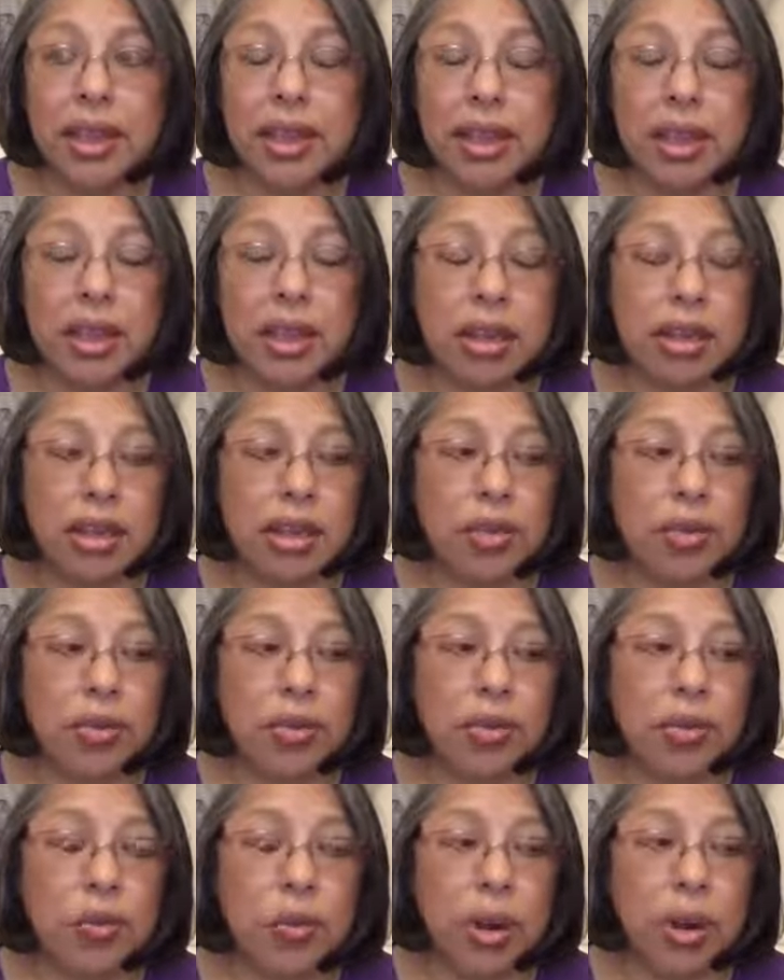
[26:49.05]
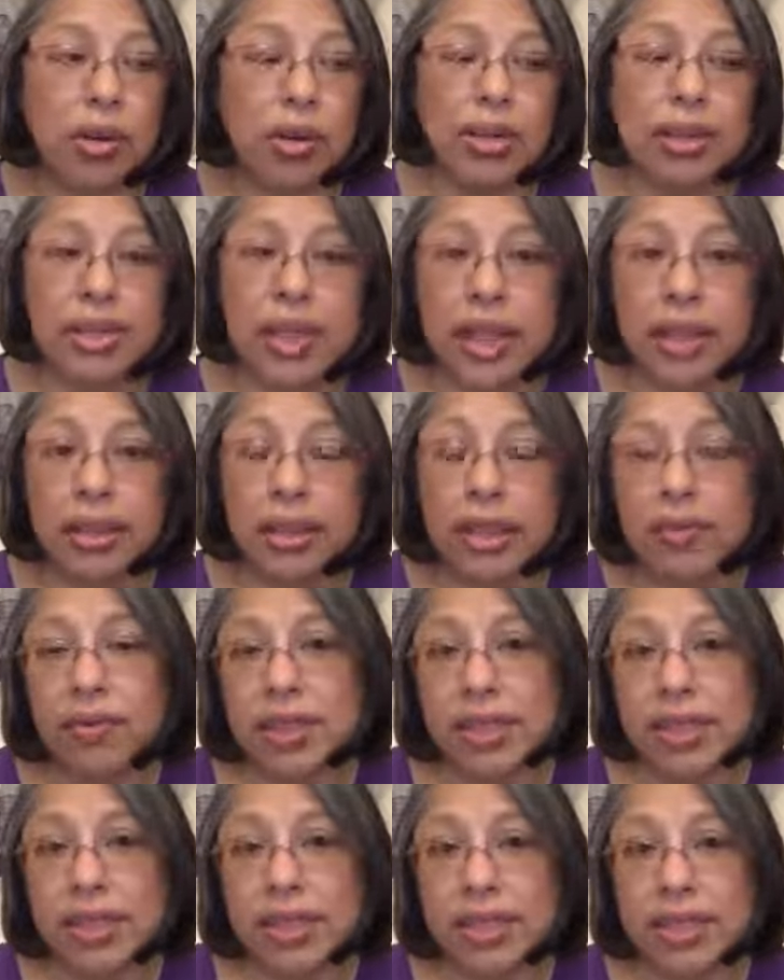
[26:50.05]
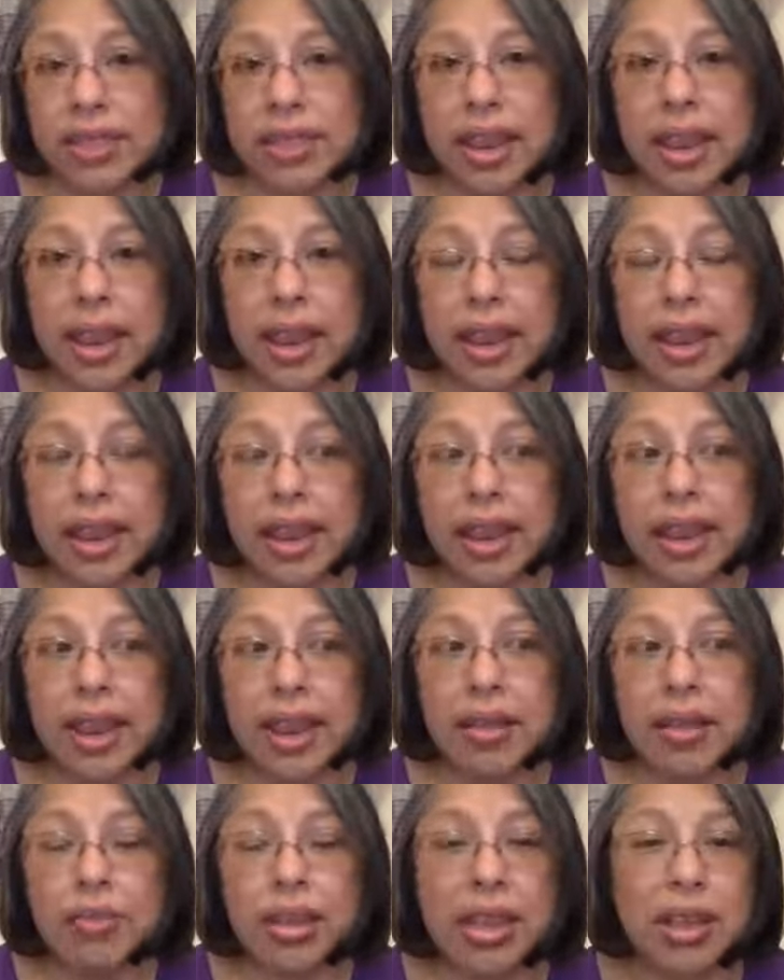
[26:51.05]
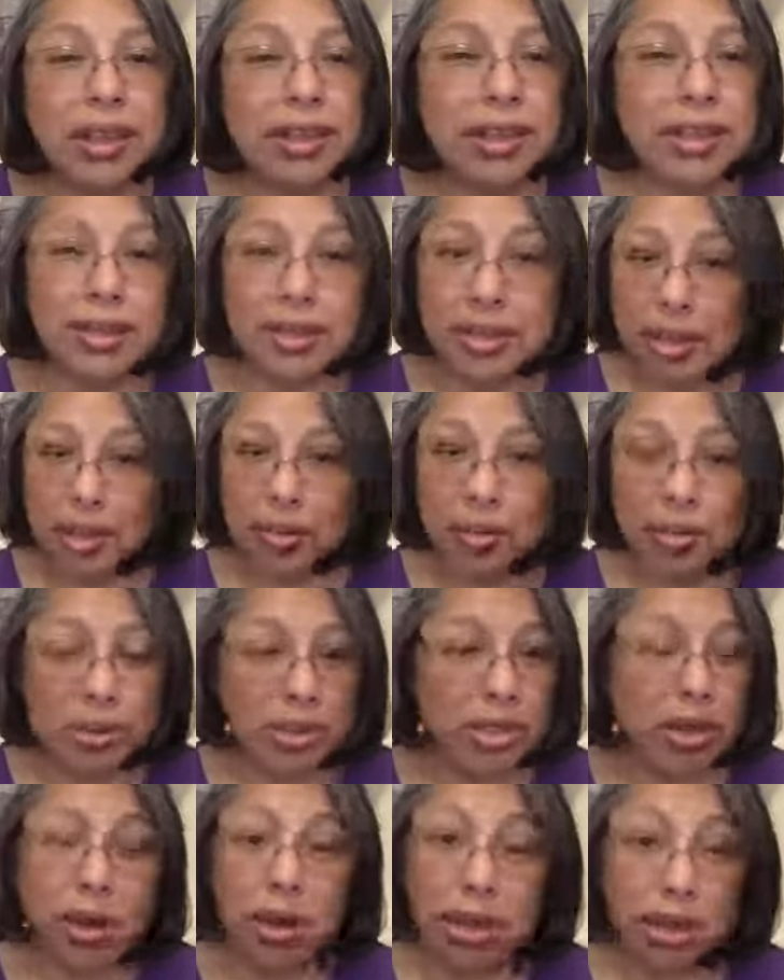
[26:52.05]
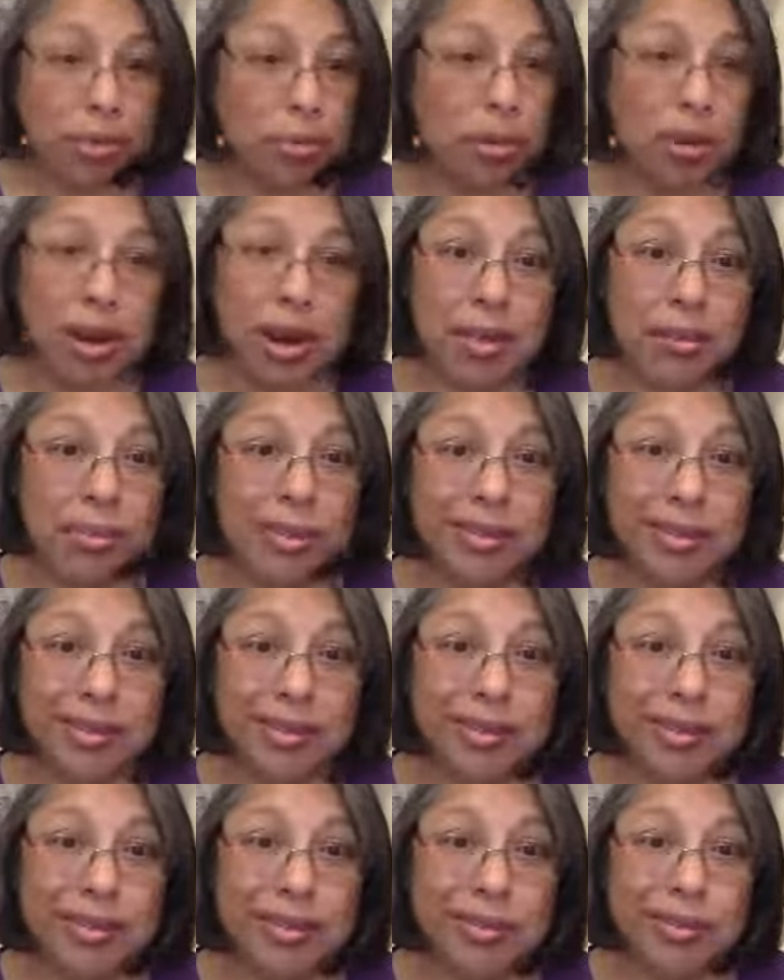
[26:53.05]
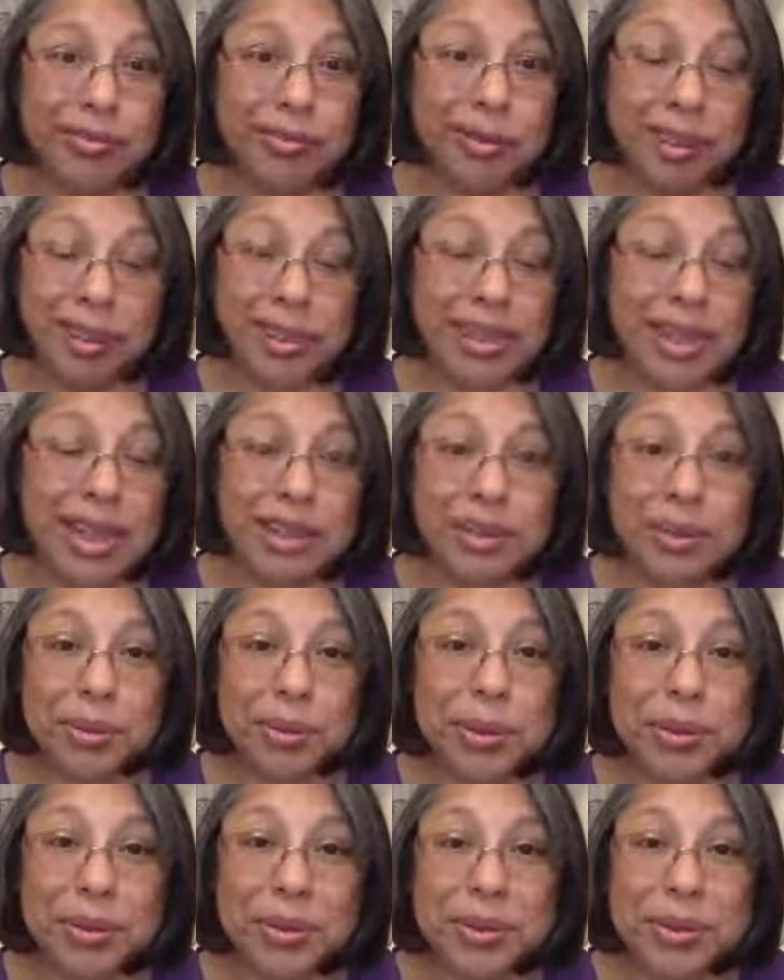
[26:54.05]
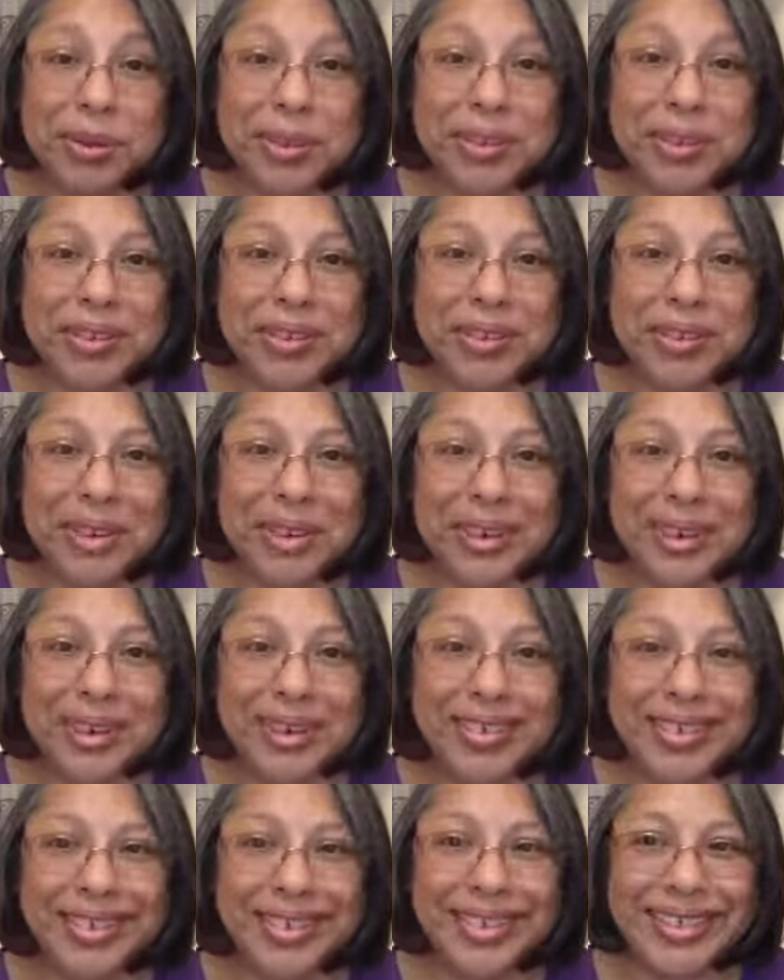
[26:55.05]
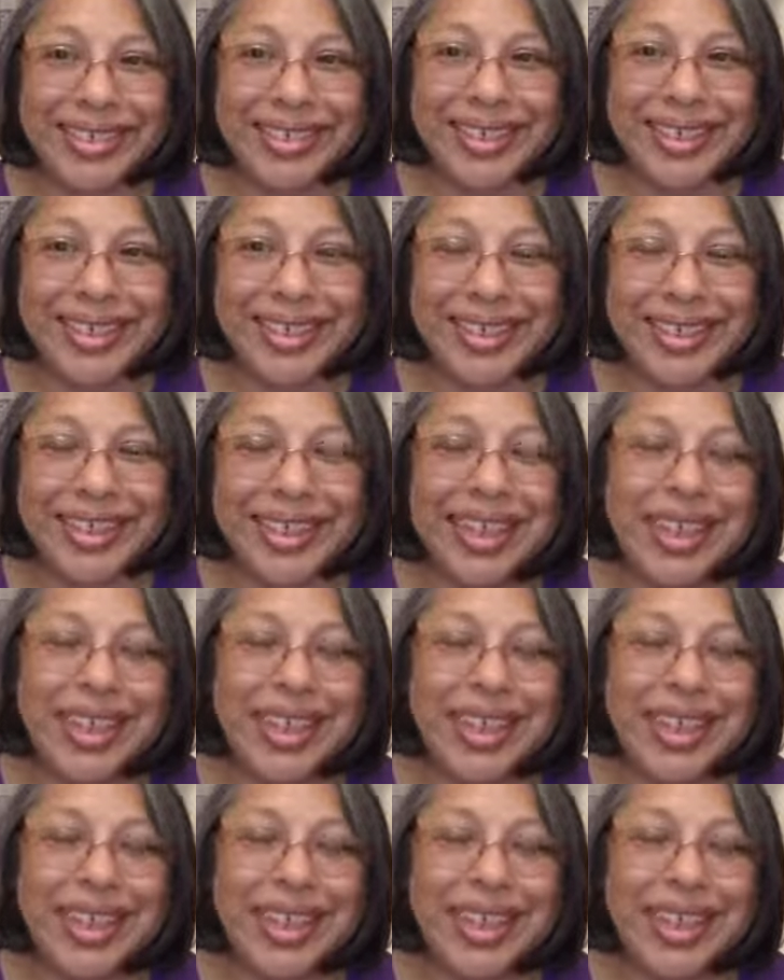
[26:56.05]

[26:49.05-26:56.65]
And where does that leave us today? Because it was all a primer for exactly what we're going through right now, right?